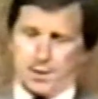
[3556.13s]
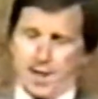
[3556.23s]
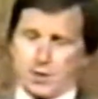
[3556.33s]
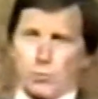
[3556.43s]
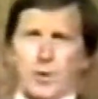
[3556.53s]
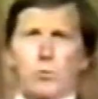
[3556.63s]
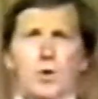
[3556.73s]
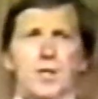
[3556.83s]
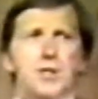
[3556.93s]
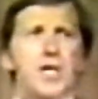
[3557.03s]
Next week
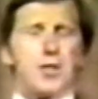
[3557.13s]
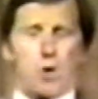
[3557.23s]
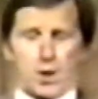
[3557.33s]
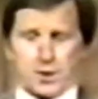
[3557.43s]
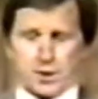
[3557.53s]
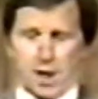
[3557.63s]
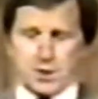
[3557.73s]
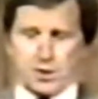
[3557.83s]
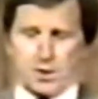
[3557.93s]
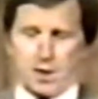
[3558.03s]
we'll continue our
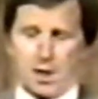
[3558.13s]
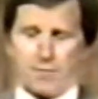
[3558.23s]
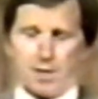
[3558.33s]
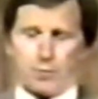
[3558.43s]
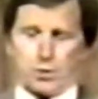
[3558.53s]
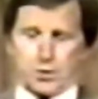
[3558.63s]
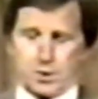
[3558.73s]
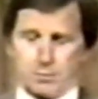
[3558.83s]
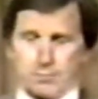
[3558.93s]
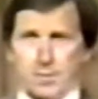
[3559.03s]
discussion of
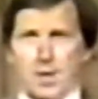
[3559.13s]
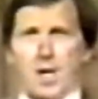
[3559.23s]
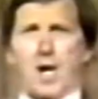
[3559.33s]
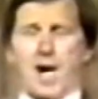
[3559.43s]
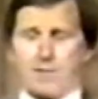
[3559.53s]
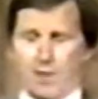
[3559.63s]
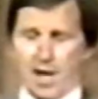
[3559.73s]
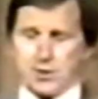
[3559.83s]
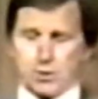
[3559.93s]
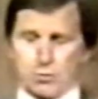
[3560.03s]
evolution. I
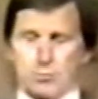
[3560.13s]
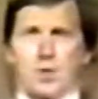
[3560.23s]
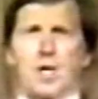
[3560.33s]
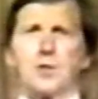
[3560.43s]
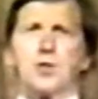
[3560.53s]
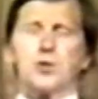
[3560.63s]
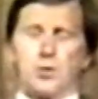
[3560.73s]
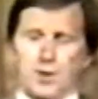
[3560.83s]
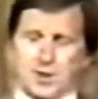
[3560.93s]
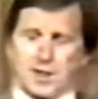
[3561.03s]
invite you to
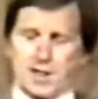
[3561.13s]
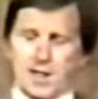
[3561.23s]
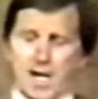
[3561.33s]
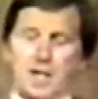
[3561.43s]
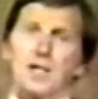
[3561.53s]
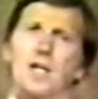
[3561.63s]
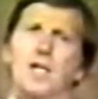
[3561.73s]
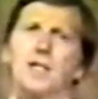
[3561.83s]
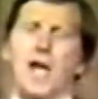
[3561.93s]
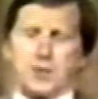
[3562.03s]
tune us in again
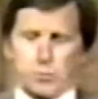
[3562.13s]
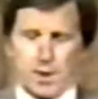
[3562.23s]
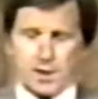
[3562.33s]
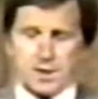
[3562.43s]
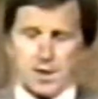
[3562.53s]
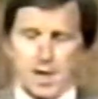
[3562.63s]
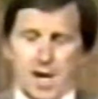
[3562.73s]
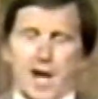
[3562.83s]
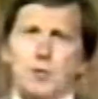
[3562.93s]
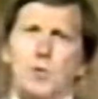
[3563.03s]
next week
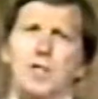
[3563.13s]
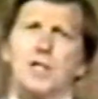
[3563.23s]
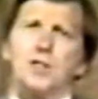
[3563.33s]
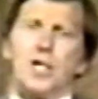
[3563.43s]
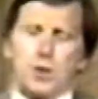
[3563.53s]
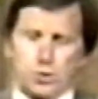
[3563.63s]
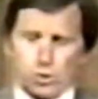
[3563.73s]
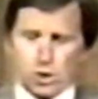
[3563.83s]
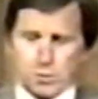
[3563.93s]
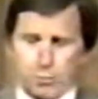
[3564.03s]
as we continue
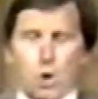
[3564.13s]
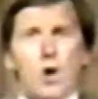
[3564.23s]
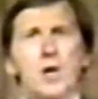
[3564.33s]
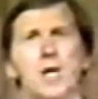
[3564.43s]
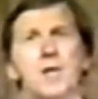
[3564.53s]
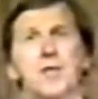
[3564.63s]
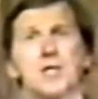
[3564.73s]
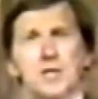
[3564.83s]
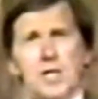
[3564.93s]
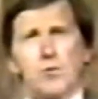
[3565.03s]
to explore
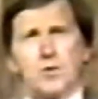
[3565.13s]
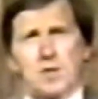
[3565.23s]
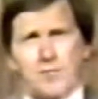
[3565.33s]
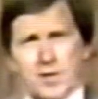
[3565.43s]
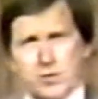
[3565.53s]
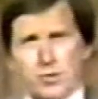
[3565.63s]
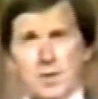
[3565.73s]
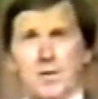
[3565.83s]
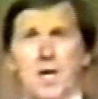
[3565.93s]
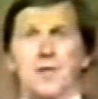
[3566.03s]
the secrets of
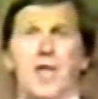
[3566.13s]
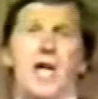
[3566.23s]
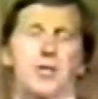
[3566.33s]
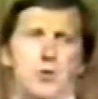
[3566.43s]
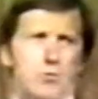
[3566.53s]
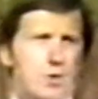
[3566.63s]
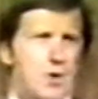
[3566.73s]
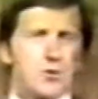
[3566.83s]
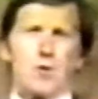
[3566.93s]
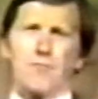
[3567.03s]
history. Thank you
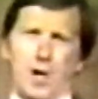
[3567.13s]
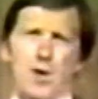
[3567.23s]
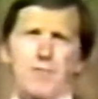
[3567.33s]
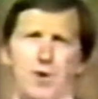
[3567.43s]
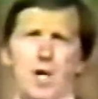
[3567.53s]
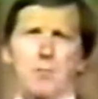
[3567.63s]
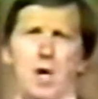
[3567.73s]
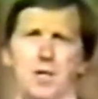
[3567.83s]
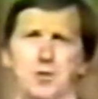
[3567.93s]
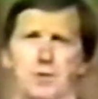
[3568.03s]
so very, very
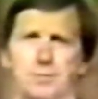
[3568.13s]
much.